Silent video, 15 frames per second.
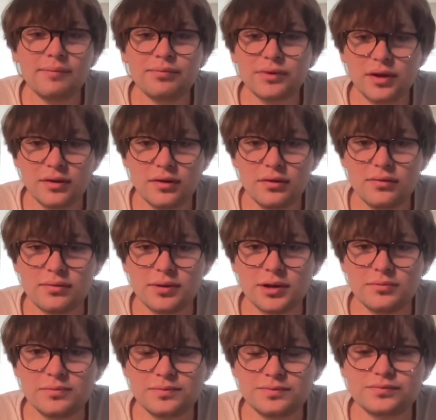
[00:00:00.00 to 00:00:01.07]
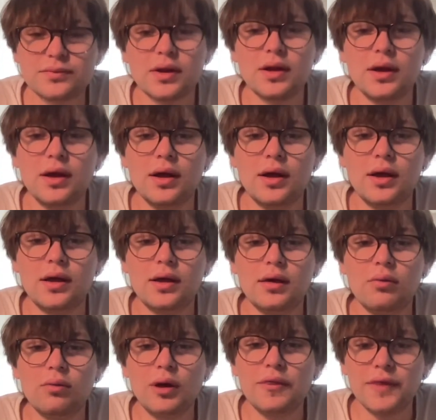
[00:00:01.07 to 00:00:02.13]
Excuse me.
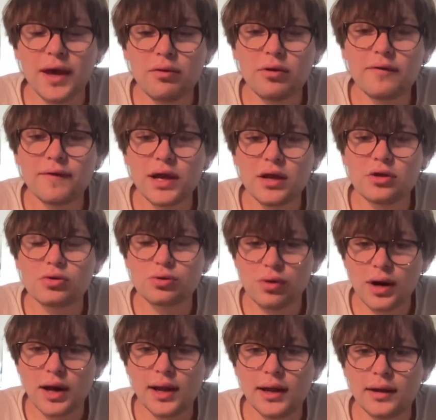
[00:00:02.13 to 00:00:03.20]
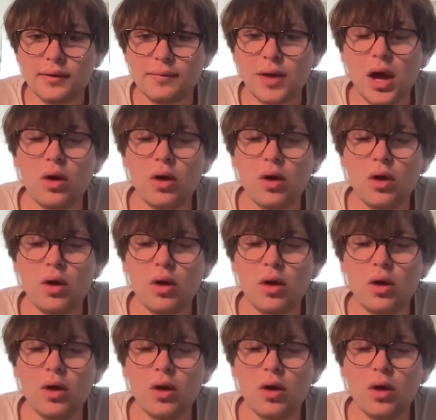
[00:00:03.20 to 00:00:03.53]
When they were invading Ukraine,